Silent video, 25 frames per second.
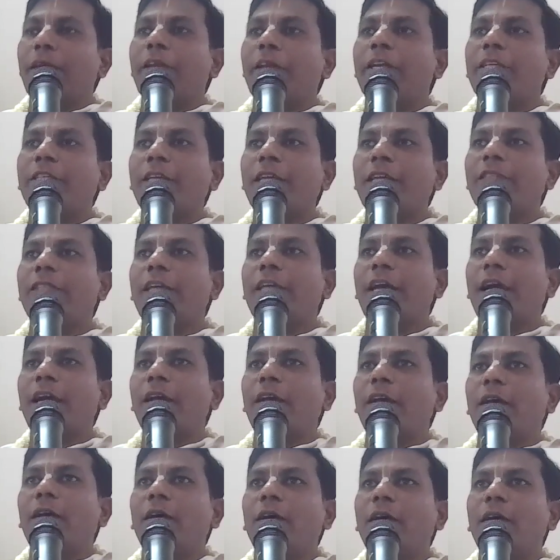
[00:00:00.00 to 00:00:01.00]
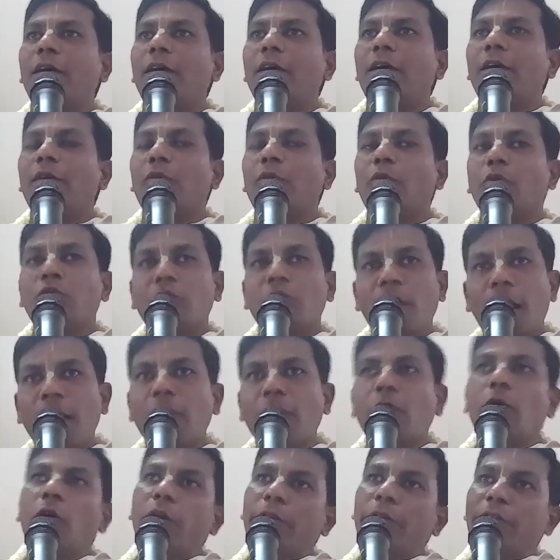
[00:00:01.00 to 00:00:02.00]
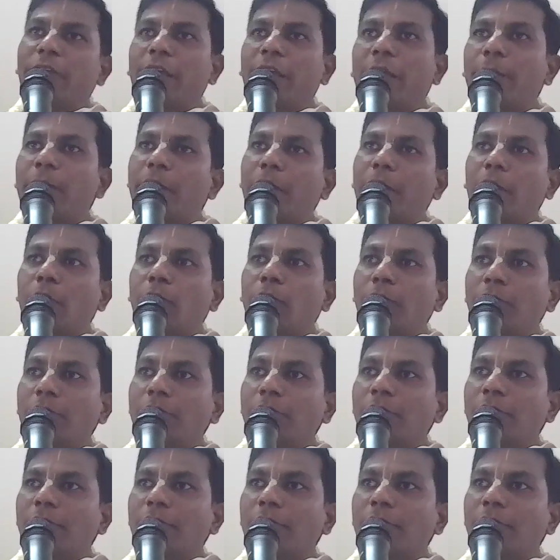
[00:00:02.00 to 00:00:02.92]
And Krishna said, you start glorifying me now.